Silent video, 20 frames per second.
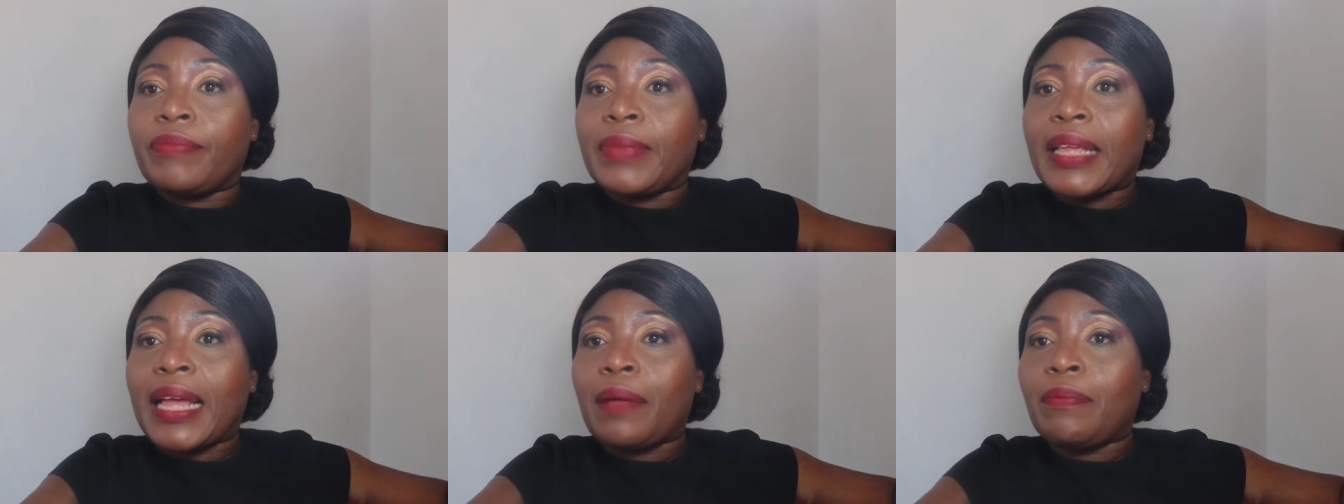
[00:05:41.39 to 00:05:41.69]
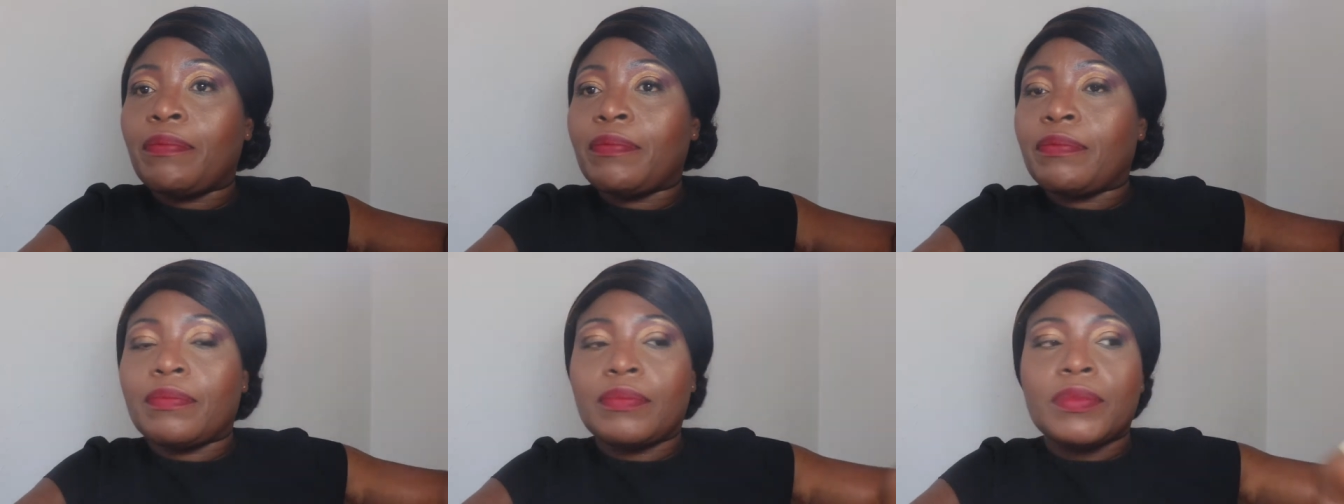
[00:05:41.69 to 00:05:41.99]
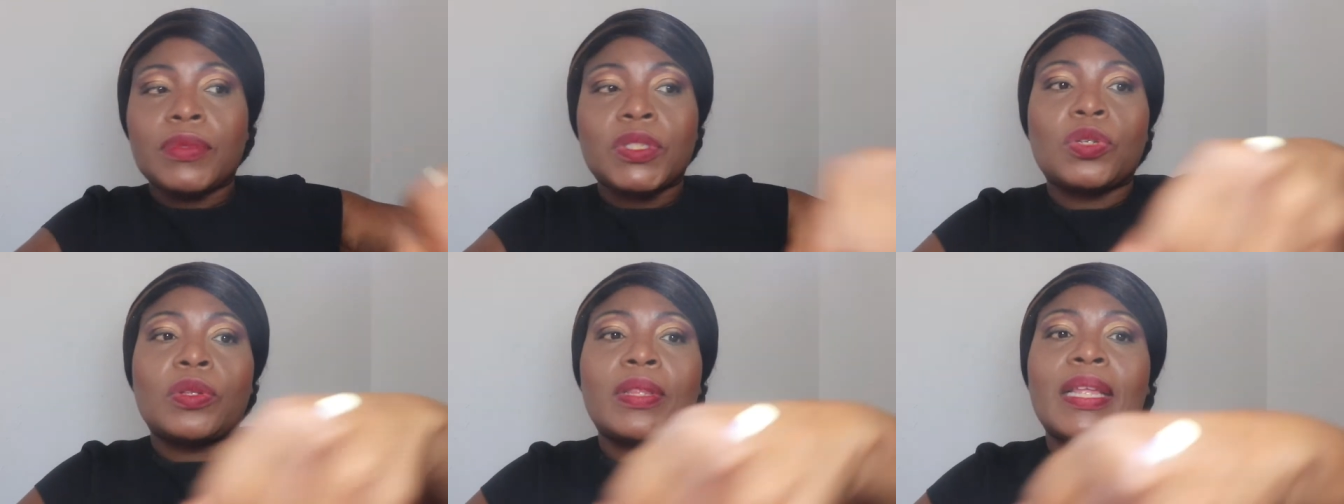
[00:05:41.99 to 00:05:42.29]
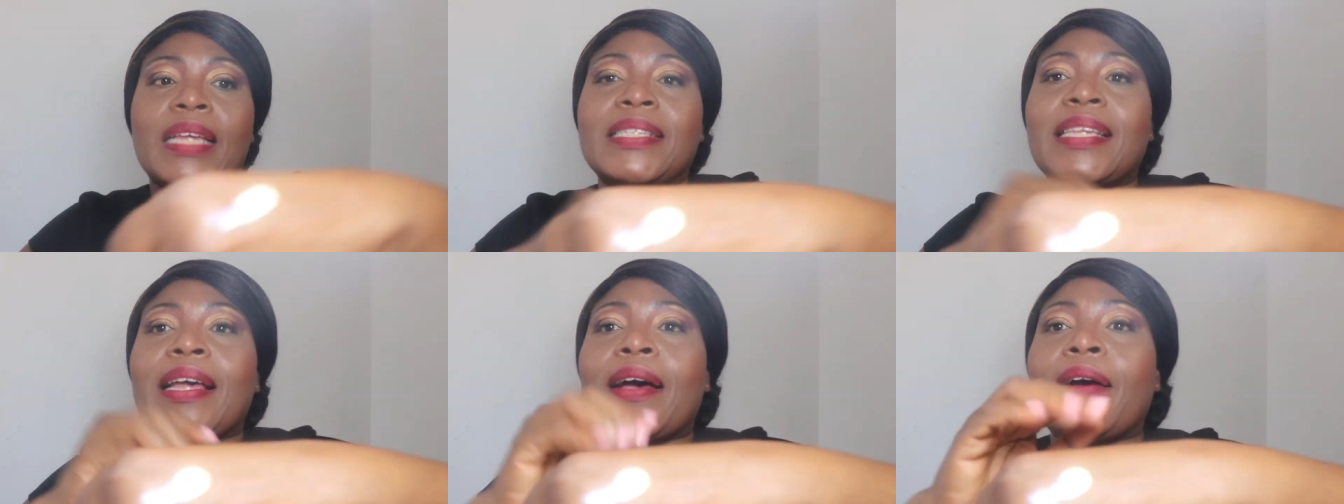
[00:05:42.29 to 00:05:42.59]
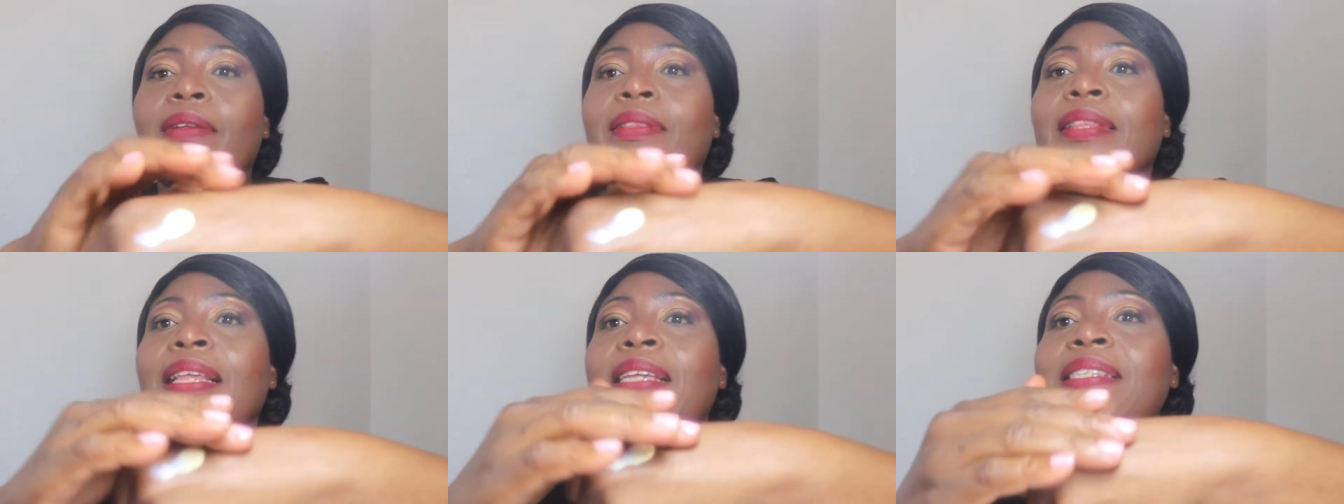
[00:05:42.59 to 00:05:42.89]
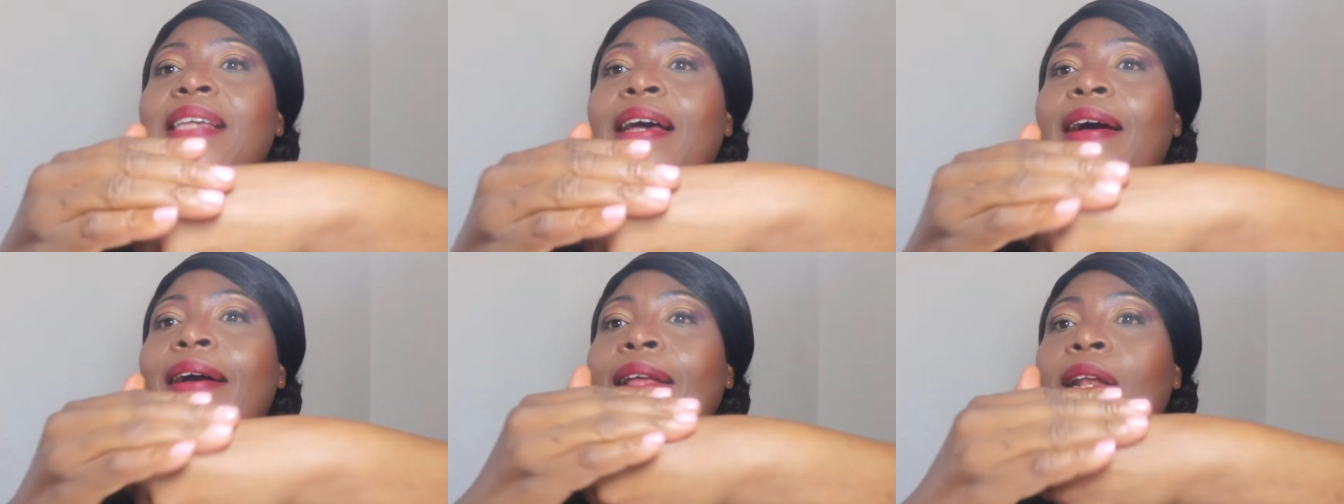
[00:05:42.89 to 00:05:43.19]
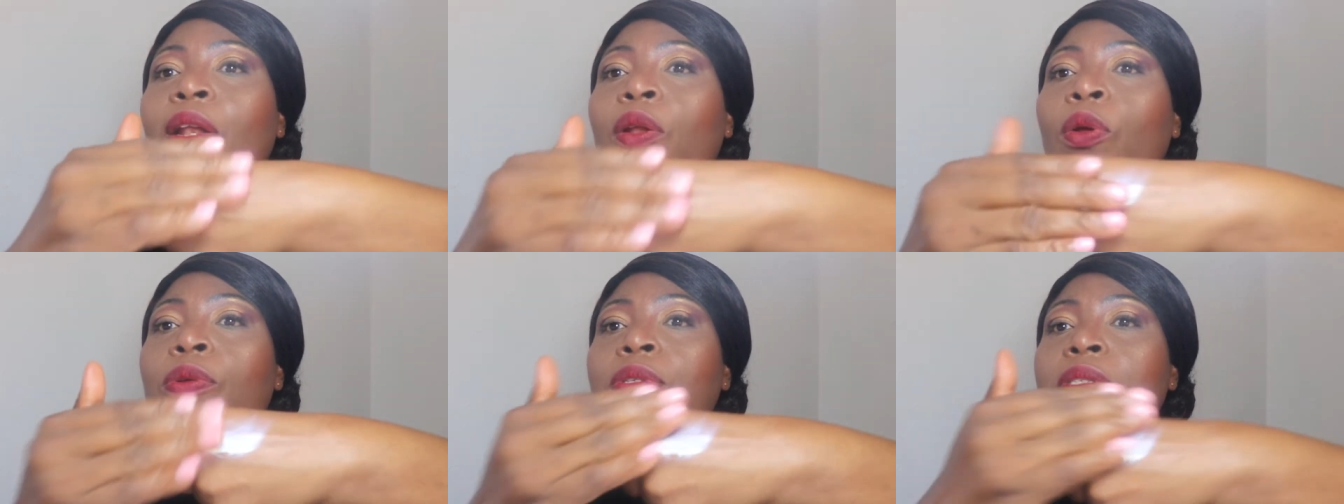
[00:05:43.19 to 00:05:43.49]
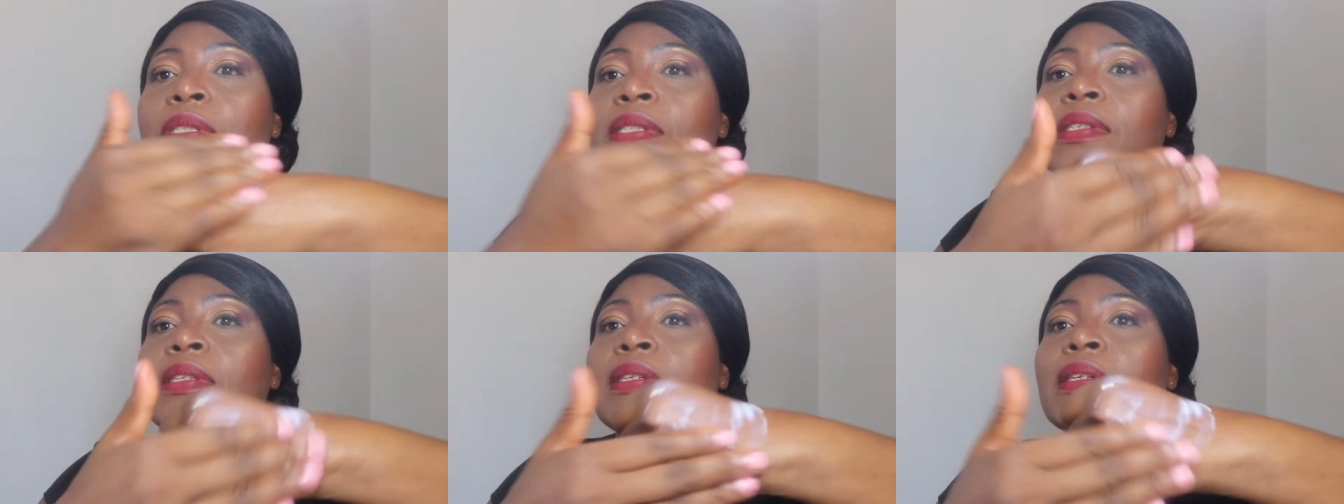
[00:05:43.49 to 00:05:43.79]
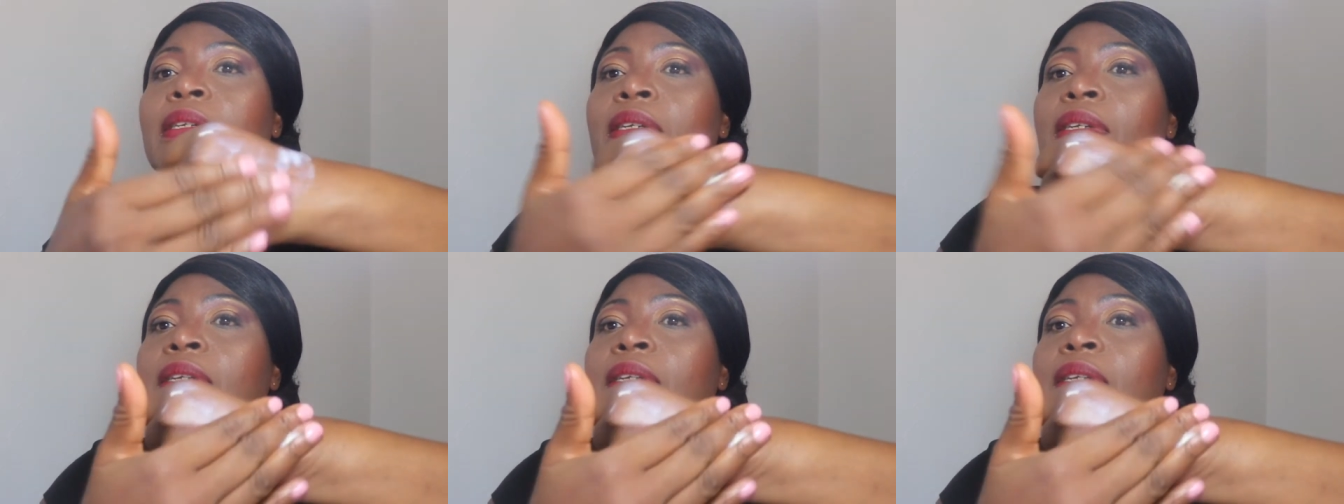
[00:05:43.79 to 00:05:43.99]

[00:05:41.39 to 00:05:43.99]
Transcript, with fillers: yeah so that's how that's how it looks